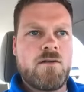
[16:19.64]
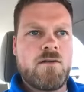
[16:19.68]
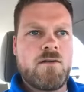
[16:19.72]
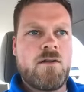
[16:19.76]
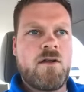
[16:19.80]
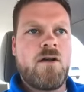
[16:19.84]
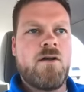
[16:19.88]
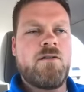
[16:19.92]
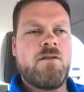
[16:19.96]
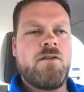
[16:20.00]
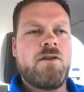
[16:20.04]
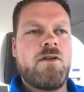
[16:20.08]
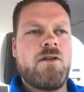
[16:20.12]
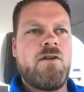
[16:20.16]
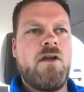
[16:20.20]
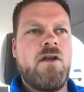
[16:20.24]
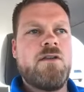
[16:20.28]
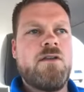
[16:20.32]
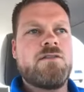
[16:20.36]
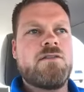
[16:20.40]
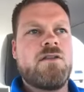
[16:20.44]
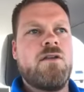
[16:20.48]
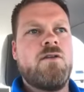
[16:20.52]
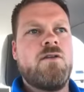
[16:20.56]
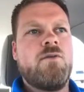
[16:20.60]
Gauntlet Gray
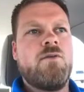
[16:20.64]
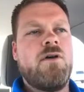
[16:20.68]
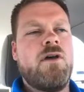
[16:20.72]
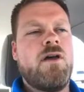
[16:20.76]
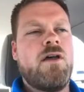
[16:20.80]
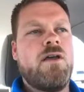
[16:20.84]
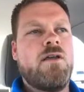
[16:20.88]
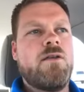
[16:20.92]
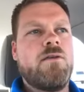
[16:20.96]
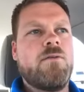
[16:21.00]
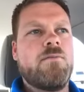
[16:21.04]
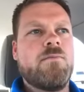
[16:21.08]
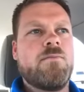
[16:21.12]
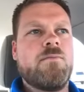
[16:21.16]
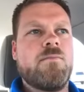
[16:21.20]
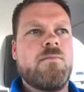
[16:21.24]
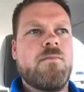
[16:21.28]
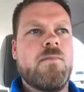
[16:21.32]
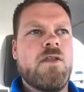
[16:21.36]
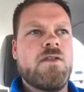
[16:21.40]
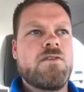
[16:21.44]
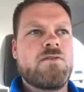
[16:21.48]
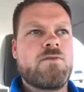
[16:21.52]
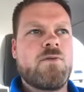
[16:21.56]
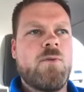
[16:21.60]
is a good.
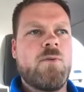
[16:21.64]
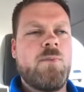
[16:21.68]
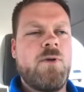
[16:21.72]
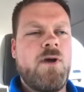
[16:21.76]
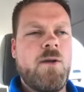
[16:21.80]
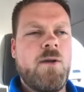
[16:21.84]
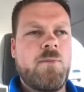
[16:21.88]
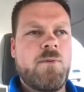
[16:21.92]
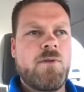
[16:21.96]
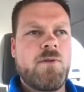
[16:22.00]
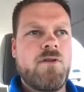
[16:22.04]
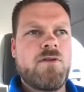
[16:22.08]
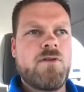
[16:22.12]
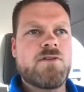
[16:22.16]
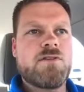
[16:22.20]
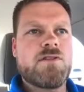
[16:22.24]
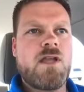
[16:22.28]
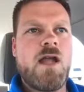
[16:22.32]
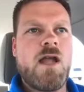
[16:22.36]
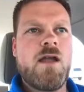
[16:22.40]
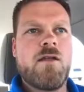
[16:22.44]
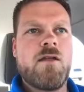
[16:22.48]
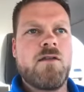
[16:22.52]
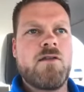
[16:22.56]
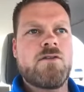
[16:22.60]
There's a real popular
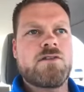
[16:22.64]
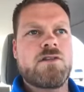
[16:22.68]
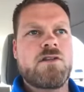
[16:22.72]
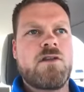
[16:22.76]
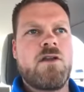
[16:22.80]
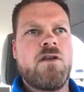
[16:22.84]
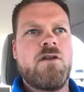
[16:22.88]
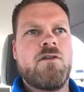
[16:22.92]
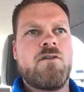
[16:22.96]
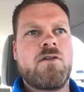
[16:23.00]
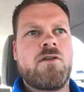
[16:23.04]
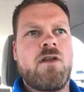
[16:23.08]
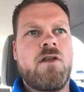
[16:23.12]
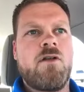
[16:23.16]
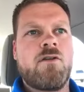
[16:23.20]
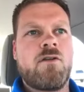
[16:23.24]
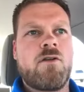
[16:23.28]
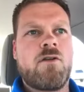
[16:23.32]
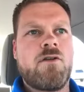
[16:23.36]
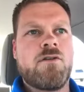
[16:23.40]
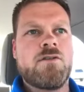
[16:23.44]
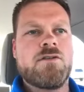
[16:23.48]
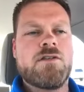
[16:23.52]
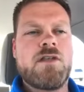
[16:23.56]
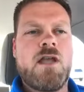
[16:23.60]
site. There's a color
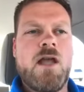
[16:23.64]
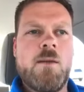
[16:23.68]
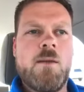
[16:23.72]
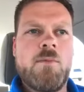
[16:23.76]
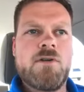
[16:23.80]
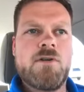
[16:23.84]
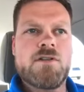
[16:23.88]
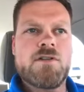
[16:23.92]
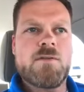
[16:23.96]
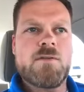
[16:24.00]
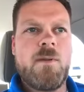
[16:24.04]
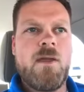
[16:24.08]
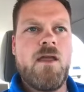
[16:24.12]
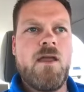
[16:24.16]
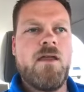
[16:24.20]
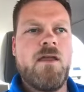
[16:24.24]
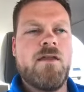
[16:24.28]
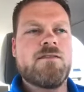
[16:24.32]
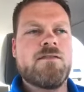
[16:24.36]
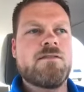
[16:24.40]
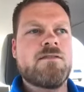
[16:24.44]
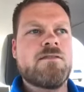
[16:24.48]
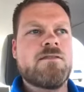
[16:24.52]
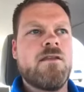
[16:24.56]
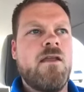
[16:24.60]
called Cyberspace.
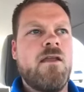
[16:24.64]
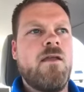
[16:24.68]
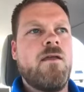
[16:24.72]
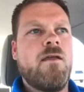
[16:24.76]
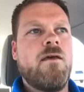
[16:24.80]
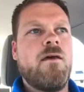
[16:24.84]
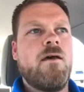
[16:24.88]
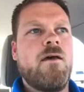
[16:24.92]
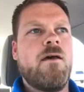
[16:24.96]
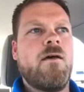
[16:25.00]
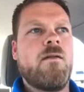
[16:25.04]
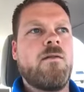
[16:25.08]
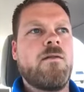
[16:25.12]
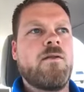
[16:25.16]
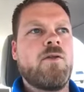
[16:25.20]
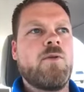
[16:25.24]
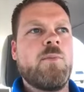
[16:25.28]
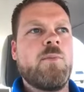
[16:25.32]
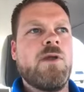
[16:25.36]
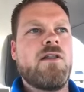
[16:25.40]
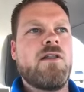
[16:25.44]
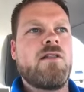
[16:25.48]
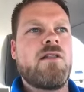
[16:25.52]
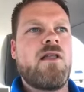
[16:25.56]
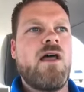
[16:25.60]
A little
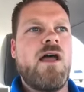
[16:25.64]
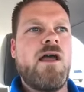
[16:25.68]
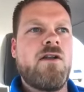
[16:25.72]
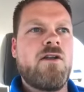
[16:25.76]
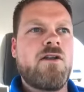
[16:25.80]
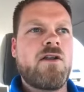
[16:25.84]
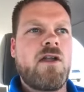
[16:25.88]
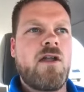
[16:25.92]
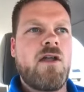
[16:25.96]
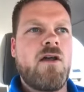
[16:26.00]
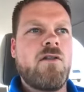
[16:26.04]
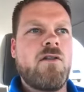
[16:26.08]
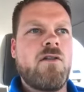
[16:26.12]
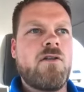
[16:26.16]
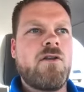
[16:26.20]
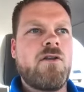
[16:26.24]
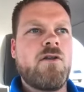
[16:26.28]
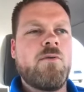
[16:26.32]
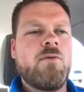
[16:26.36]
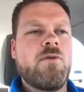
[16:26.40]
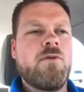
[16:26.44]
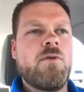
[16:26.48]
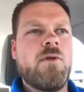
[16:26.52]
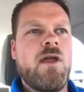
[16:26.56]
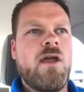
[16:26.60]
bit lighter color.
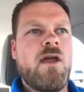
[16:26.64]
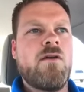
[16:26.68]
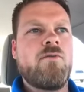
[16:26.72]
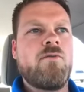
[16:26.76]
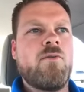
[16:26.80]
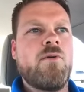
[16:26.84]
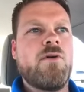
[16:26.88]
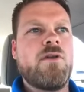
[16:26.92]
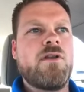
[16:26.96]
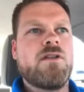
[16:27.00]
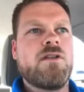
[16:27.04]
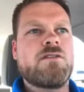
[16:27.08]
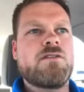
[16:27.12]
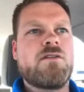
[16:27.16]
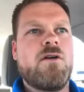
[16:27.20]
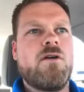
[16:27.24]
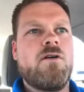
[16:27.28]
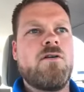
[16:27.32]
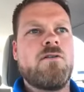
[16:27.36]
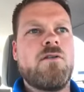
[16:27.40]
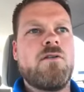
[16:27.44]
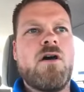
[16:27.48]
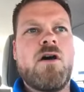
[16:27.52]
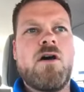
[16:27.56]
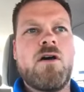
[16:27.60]
We have one that's
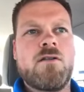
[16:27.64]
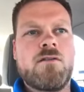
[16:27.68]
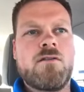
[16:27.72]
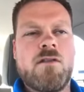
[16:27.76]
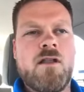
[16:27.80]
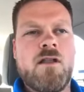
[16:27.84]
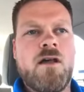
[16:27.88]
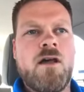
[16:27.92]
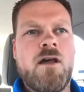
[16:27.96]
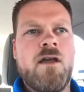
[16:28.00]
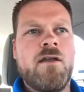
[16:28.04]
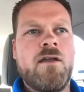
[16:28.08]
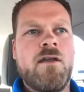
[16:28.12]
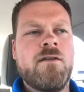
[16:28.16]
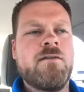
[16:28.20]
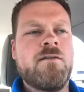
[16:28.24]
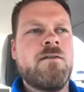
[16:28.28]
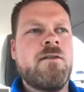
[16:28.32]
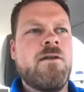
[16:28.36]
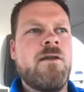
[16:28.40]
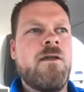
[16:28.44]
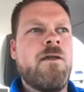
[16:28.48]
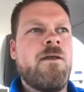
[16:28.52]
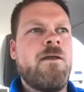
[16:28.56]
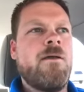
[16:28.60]
called Online.
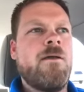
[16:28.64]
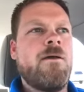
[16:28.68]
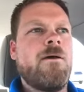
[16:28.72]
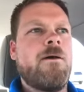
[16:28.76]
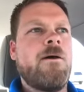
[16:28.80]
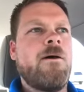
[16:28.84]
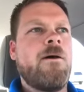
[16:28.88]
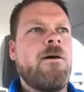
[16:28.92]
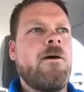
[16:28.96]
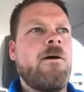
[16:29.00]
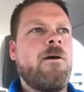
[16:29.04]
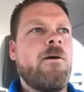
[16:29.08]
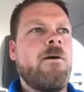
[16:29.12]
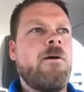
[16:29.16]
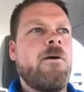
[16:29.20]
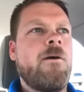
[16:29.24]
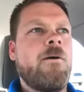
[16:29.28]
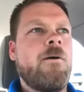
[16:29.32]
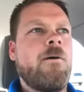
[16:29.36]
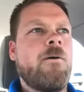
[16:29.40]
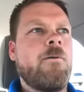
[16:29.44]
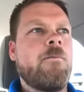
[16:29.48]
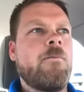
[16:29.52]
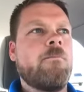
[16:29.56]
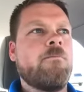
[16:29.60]

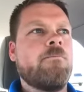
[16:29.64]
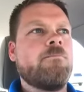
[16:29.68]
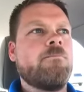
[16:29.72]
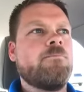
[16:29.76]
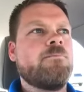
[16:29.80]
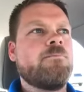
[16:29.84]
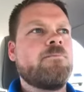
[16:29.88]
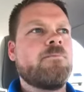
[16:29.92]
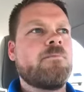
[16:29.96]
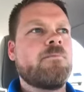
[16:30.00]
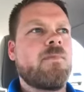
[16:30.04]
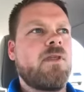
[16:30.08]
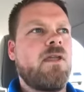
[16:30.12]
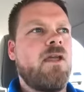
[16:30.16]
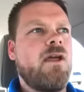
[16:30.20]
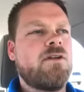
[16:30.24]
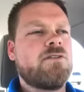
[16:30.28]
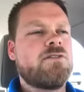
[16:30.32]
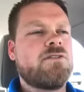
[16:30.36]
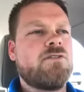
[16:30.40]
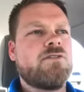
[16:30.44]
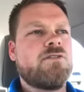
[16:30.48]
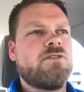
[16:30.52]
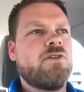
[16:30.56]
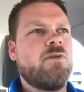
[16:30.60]
Gosh,
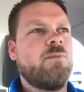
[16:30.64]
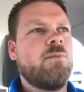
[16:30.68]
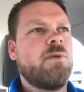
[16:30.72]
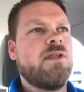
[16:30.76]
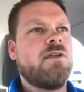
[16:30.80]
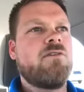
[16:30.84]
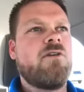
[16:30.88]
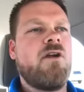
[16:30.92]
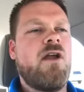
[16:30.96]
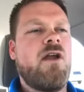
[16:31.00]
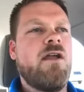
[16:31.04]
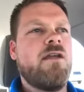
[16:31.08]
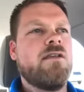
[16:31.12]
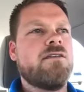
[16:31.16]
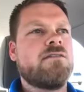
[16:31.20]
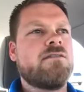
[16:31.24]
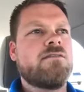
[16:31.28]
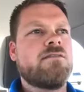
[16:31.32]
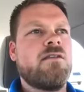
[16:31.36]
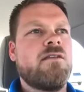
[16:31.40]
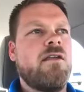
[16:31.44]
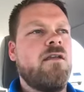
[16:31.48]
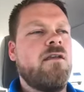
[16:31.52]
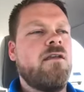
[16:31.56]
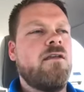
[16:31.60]
there's so many grays.
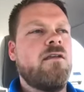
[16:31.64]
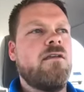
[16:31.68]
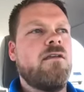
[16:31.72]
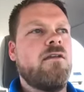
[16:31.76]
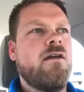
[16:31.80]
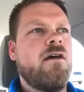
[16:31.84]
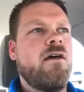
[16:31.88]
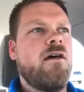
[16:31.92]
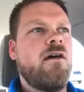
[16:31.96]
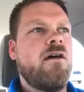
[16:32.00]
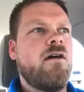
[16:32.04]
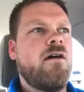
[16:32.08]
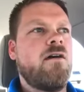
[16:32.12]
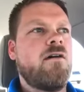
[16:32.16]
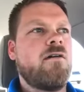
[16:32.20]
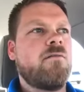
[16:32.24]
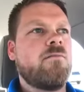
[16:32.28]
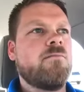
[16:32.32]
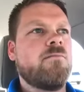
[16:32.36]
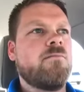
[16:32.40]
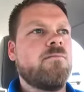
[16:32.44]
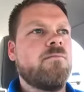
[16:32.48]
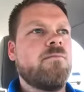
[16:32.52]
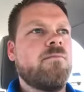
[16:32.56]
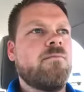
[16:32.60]

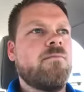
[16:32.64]
Some